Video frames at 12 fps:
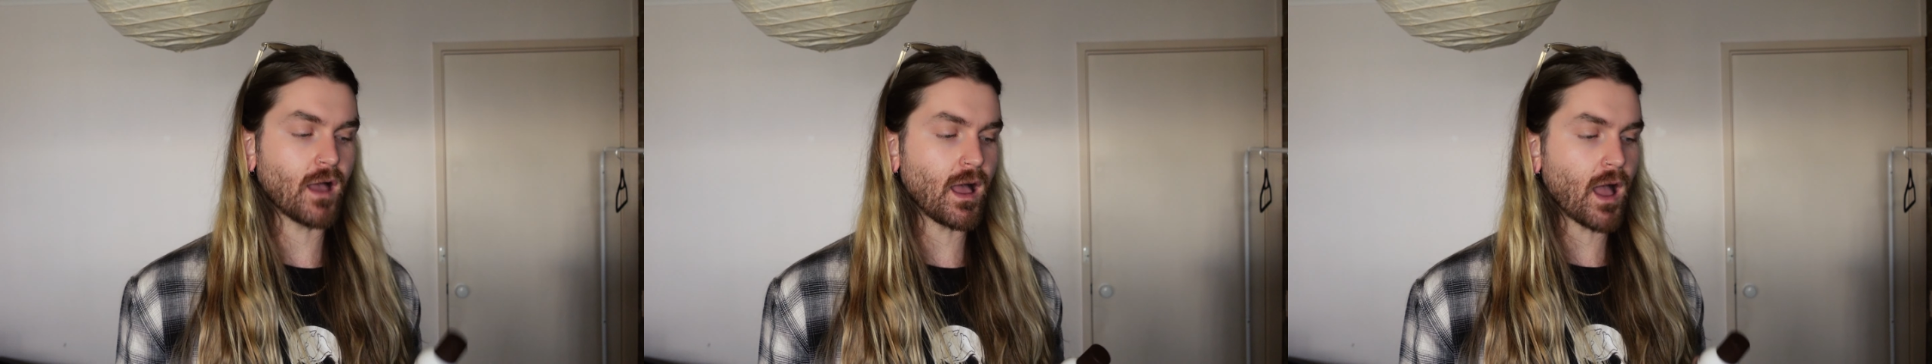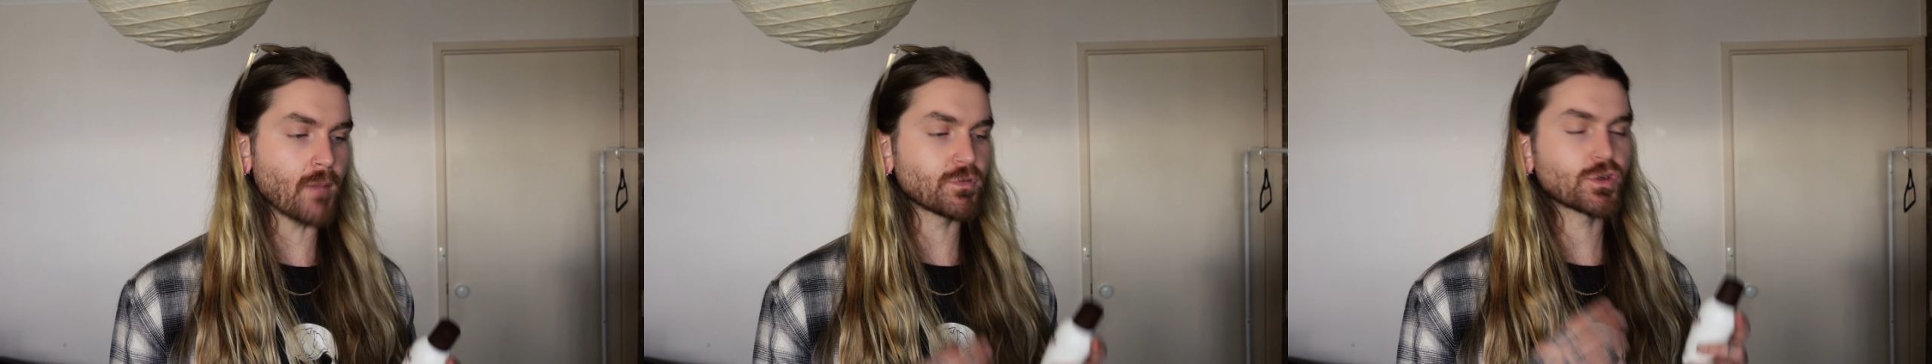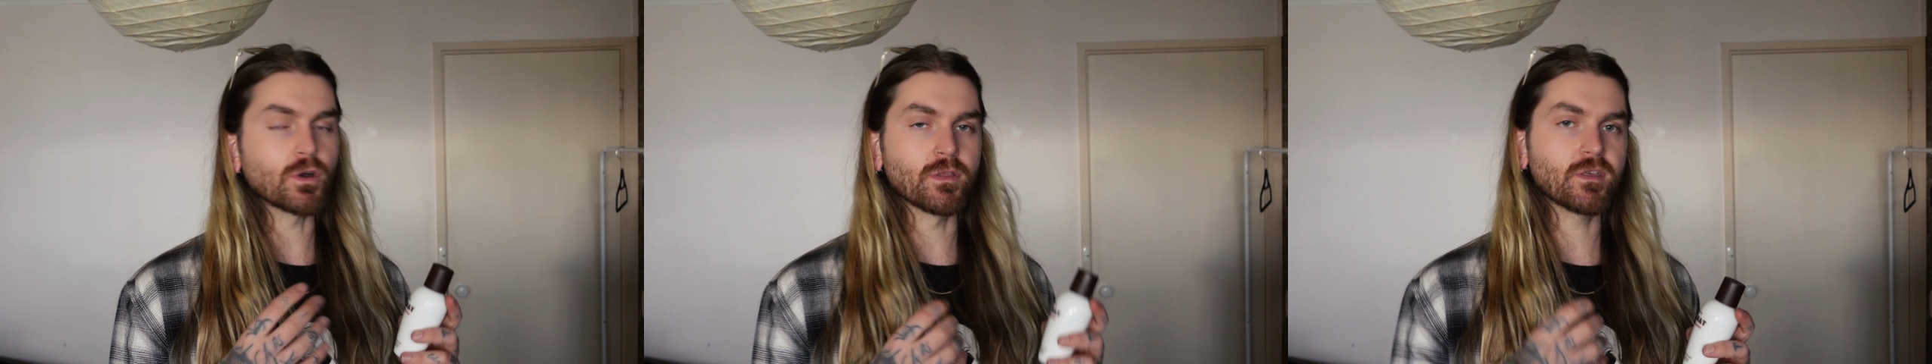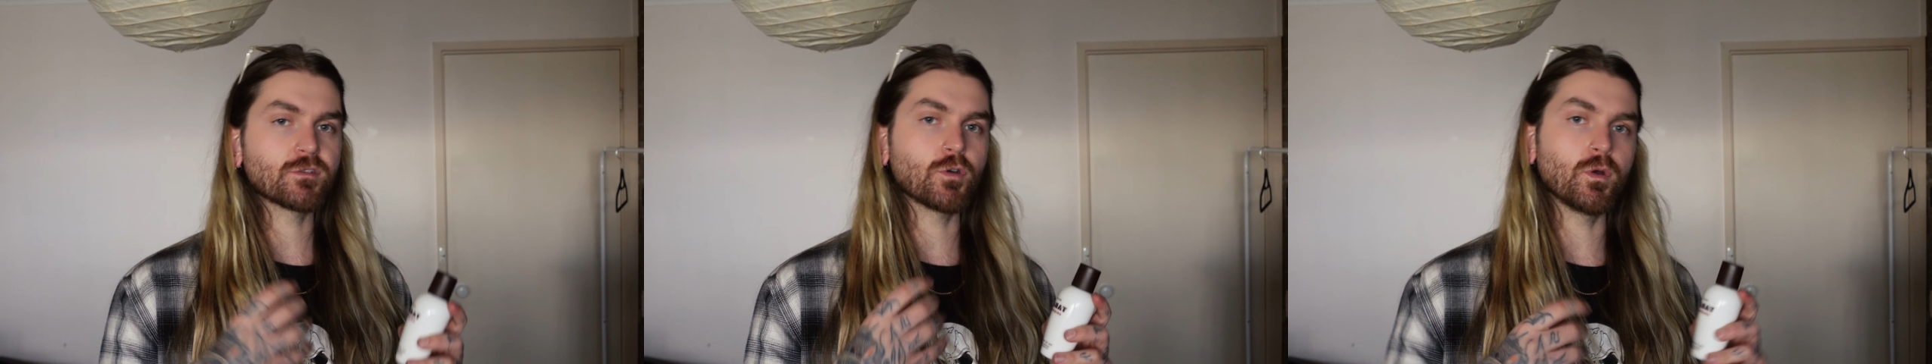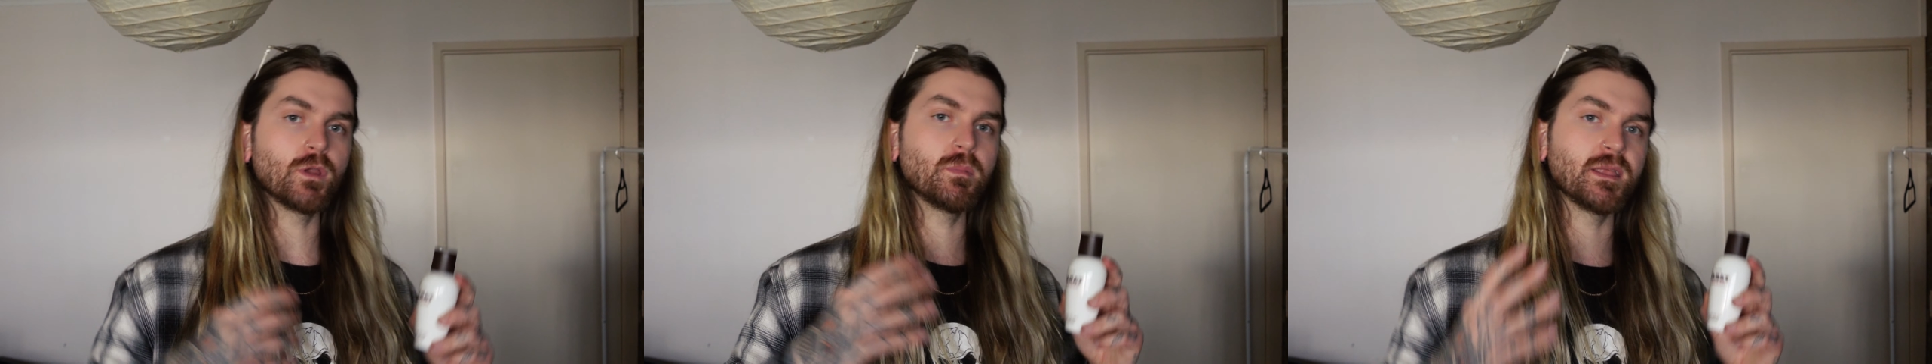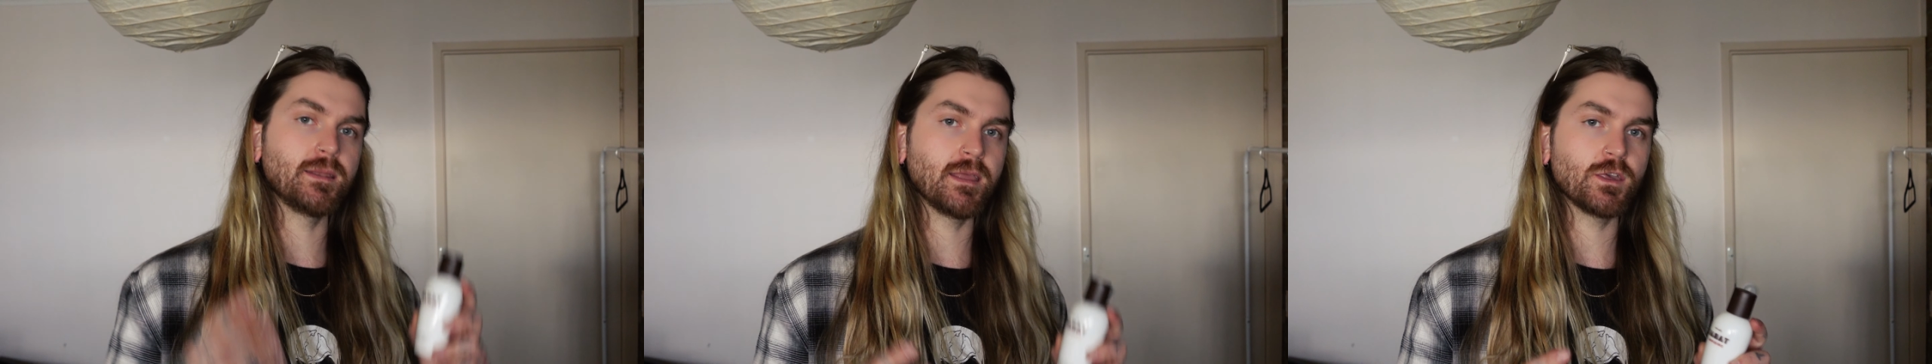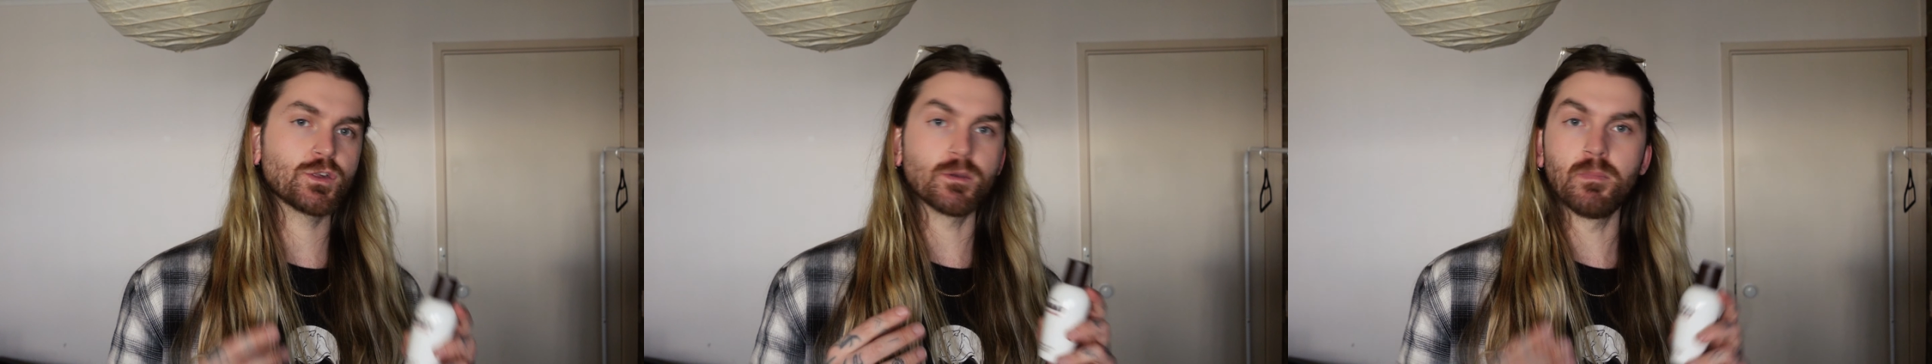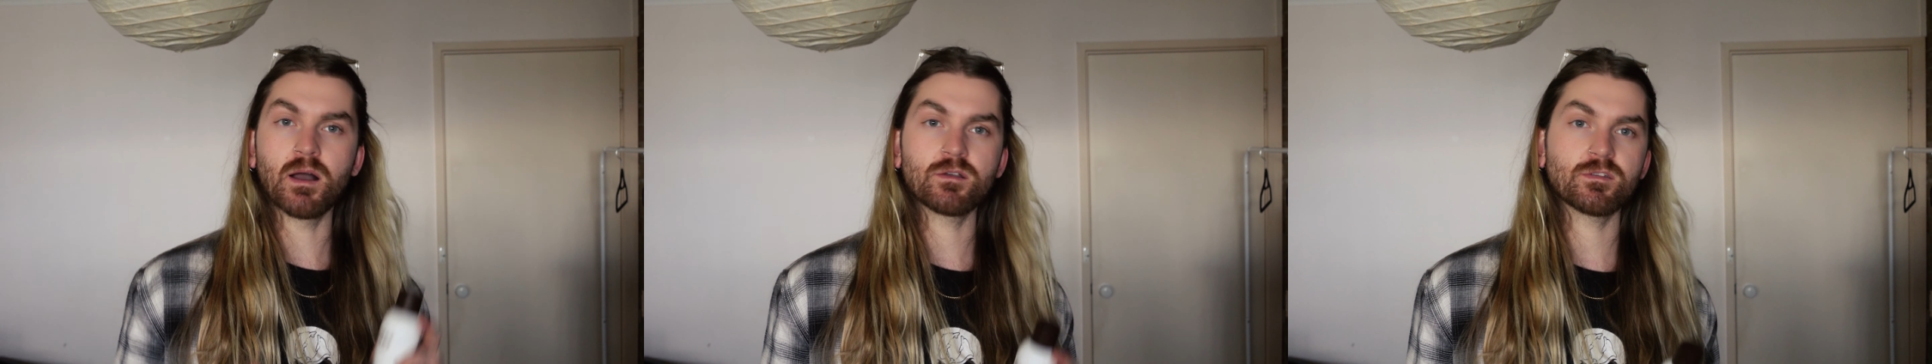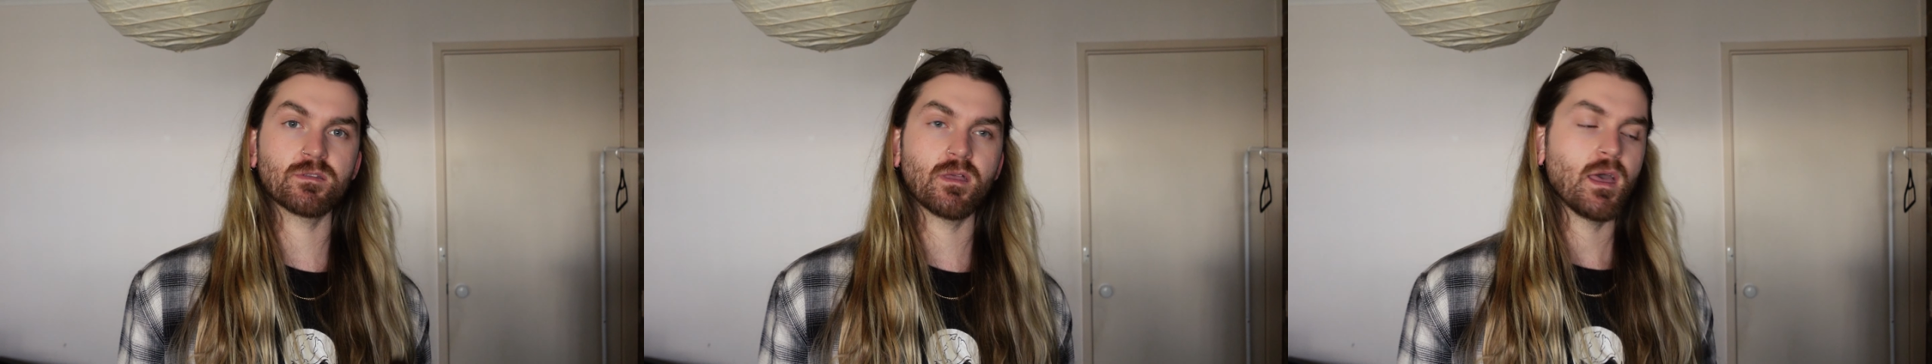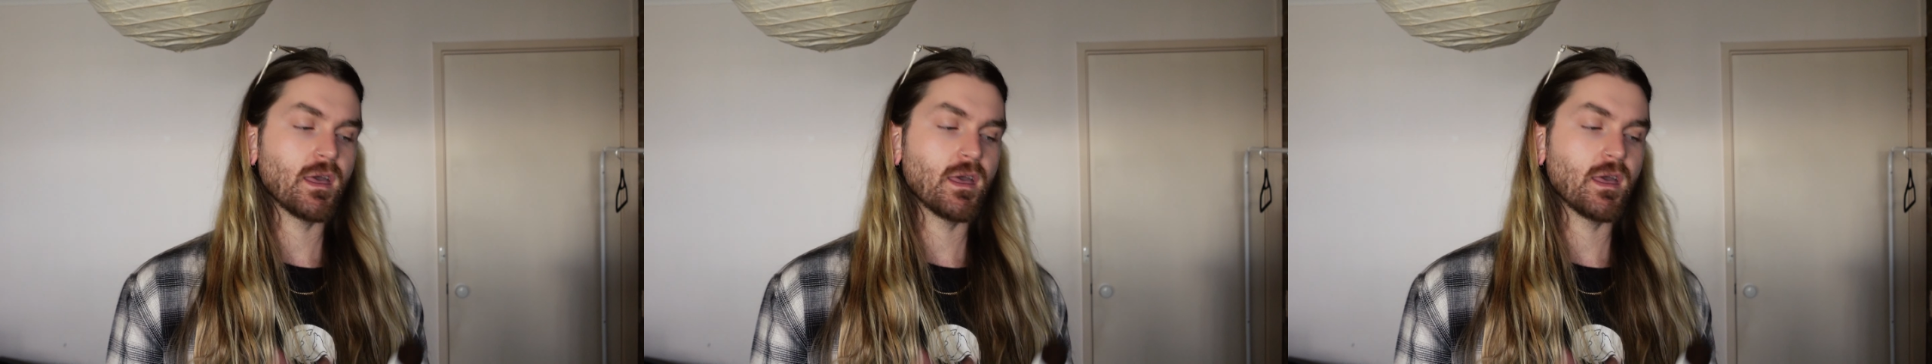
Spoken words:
I'm sure there's going to be a niche amongst